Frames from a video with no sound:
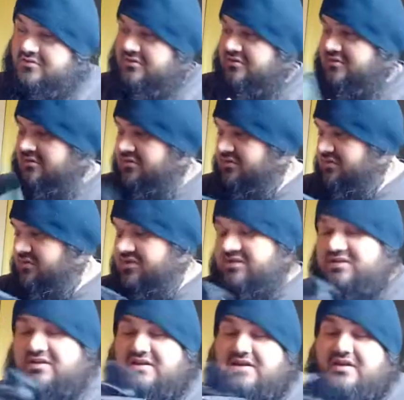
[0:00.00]
Let's
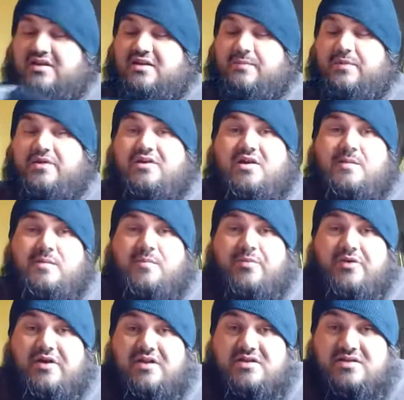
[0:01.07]
see, I put a couple
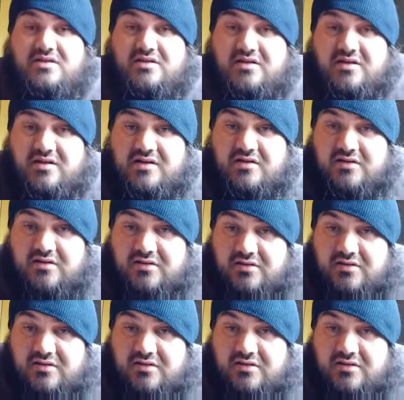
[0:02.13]
prints in there.